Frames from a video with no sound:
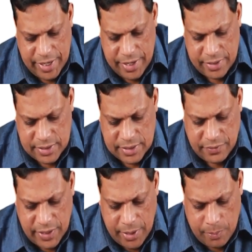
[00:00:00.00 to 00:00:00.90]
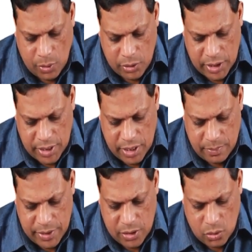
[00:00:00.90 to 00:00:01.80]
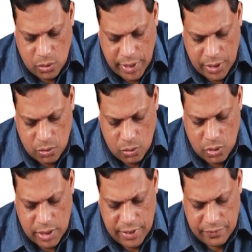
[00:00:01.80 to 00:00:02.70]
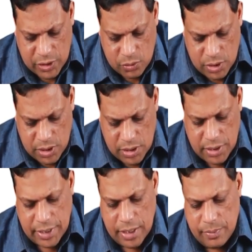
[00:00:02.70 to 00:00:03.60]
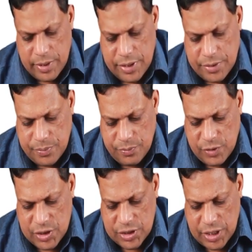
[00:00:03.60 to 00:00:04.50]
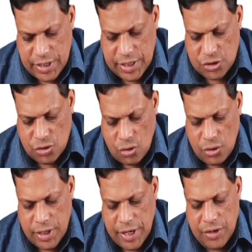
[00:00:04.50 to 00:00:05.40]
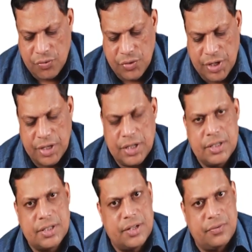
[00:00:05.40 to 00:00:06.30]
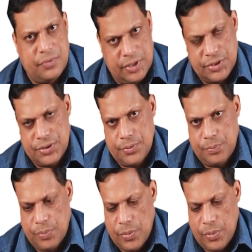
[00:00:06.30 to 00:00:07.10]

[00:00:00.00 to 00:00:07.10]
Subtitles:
Here, this is a very important ligament, coracoclavicular ligament, which is attached on inferior surface.